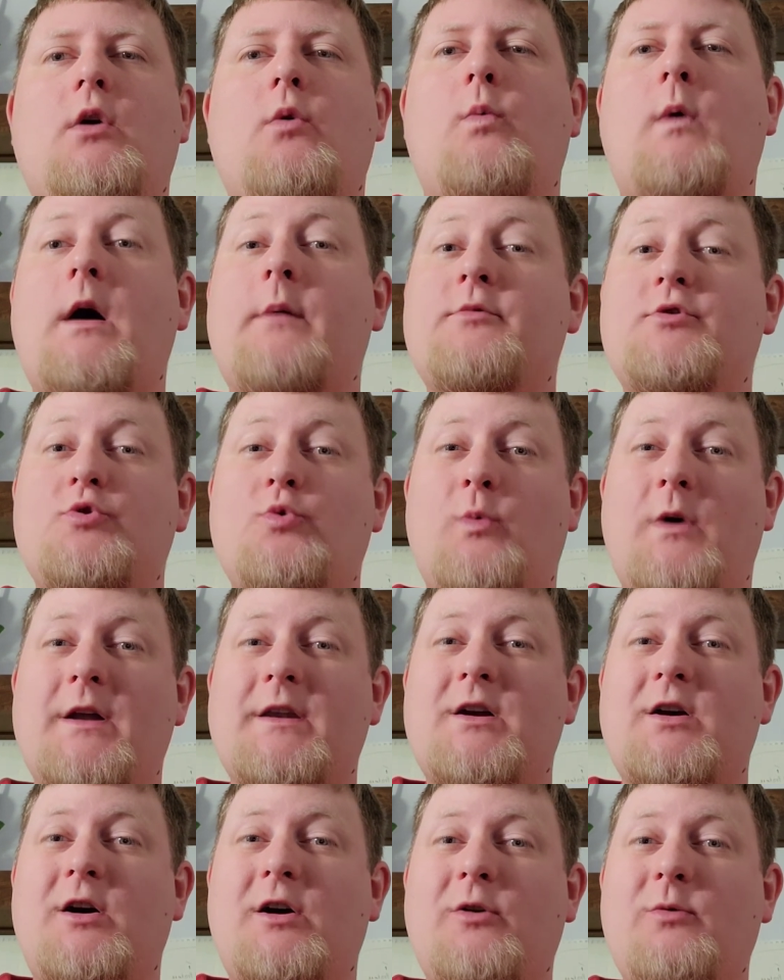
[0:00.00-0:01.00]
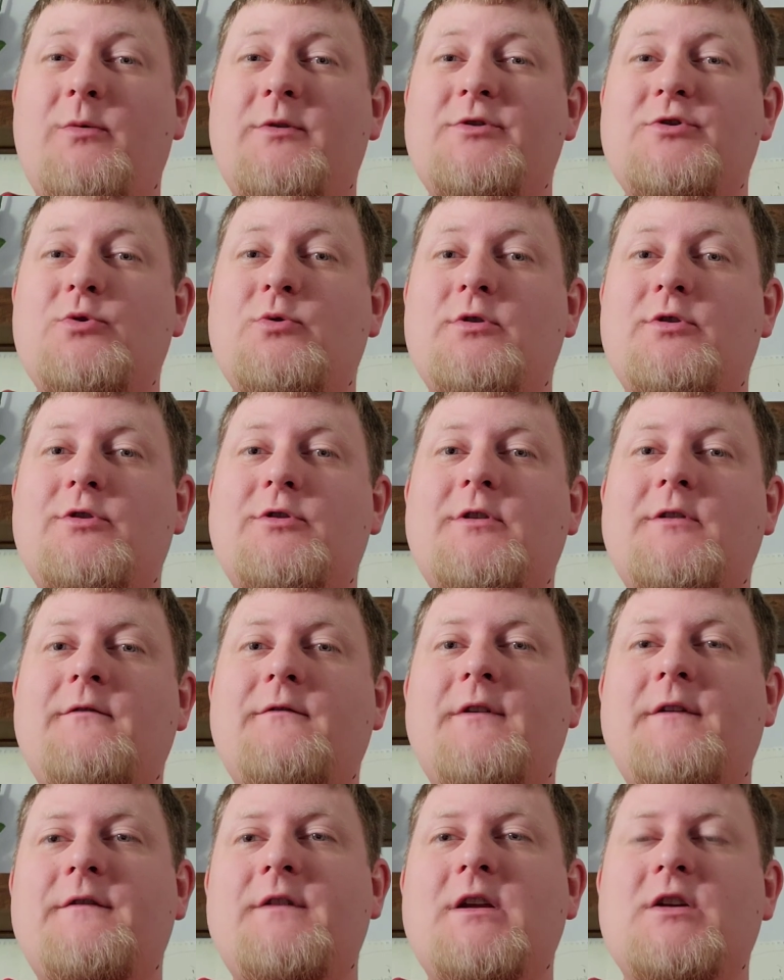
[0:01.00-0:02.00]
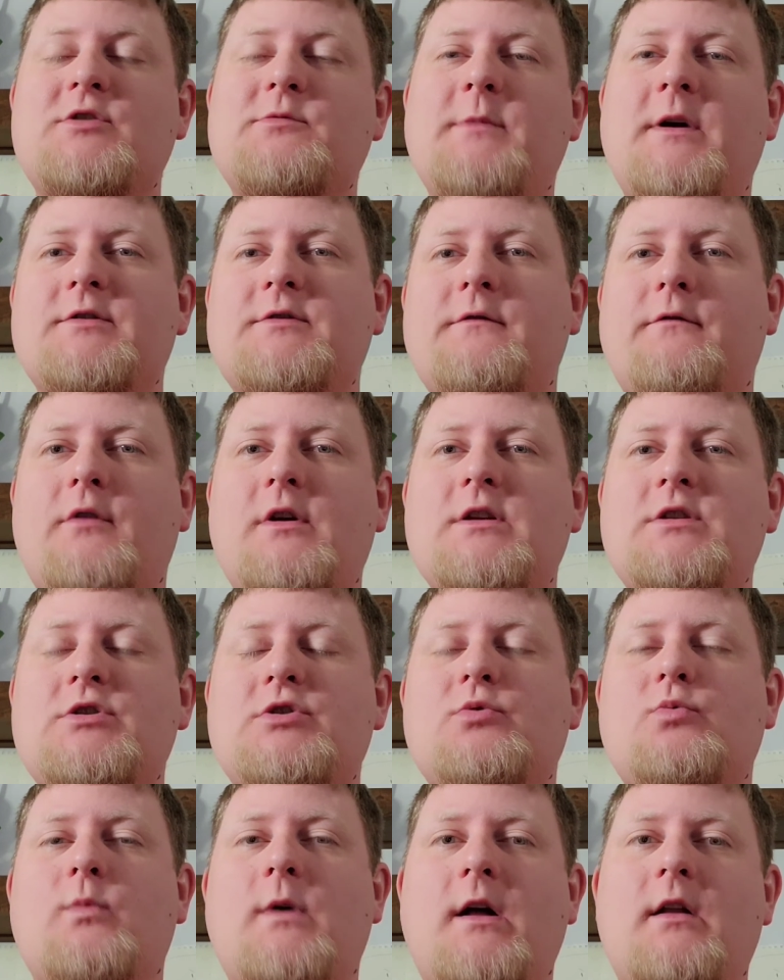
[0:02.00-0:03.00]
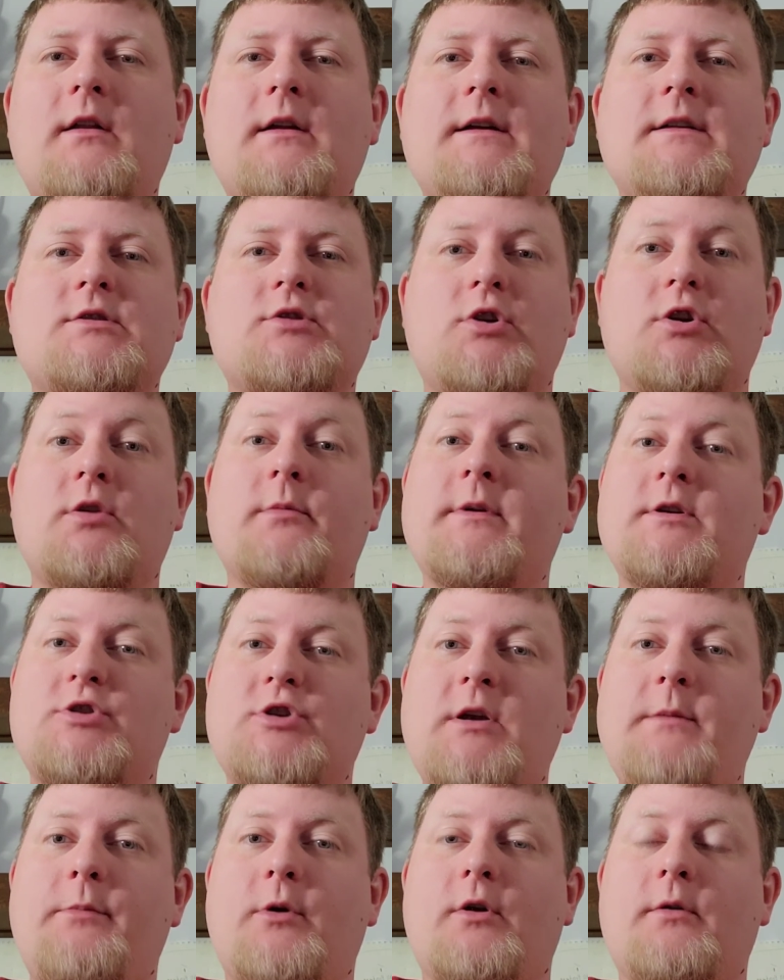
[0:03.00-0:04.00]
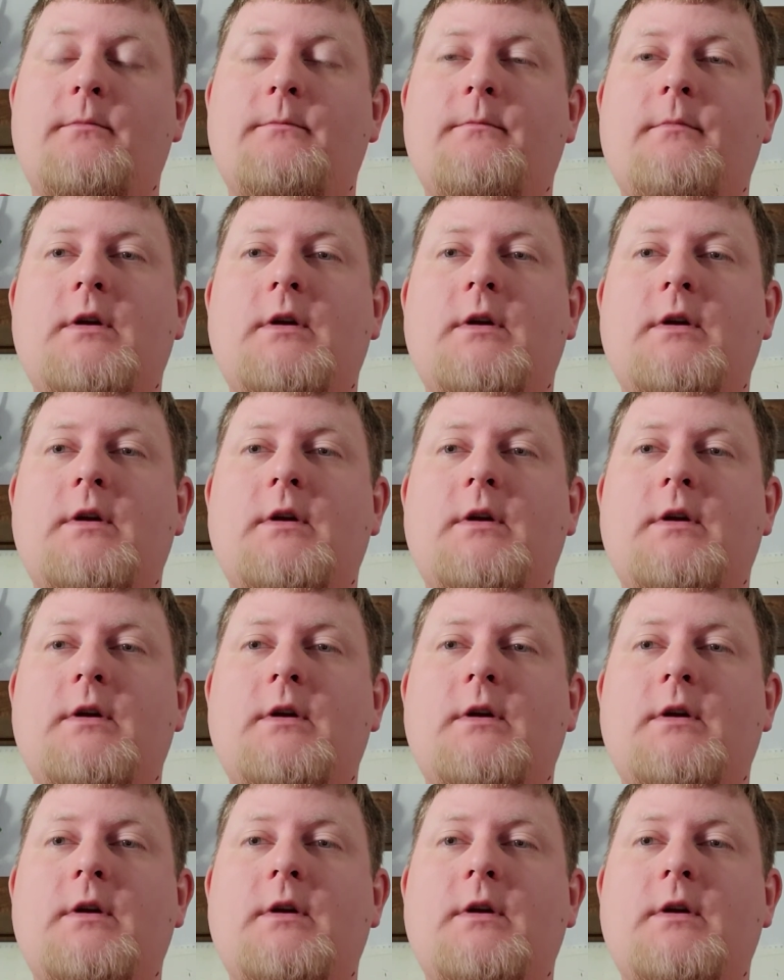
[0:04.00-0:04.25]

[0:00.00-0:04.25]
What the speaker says: Why would you want a car with 250-ish miles of range? Well, it's going to be cheaper.